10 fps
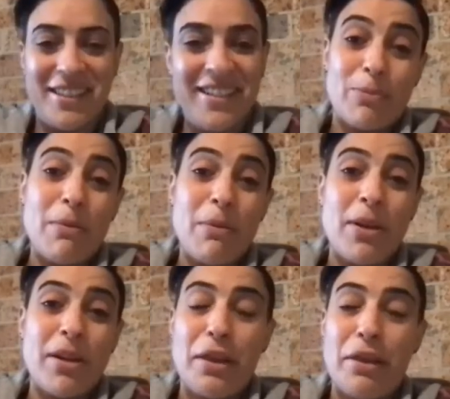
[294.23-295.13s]
Probably
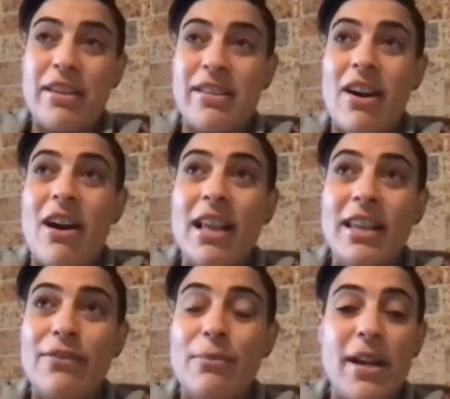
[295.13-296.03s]
one of the things that I
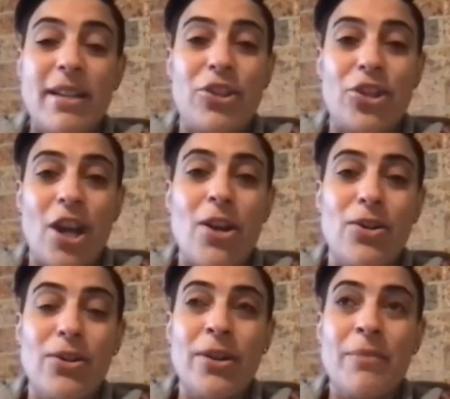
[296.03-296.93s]
love about this
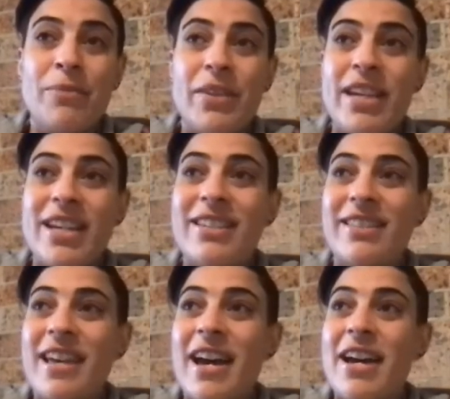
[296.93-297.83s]
show is
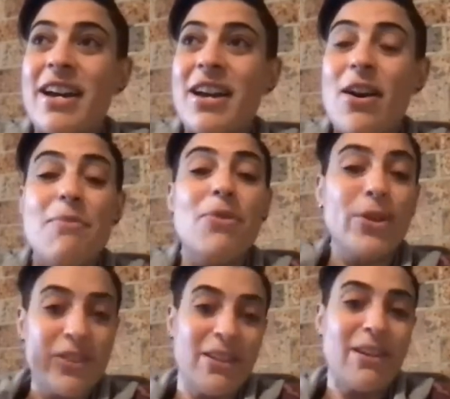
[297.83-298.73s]
that I'm
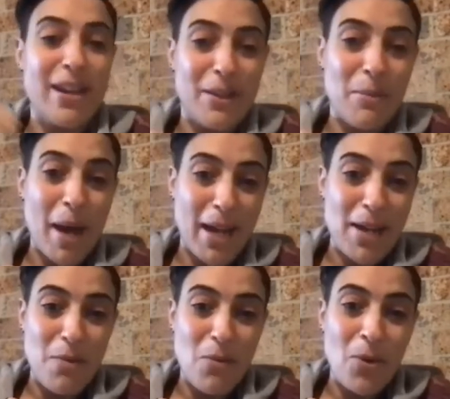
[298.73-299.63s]
not sitting at the back anymore.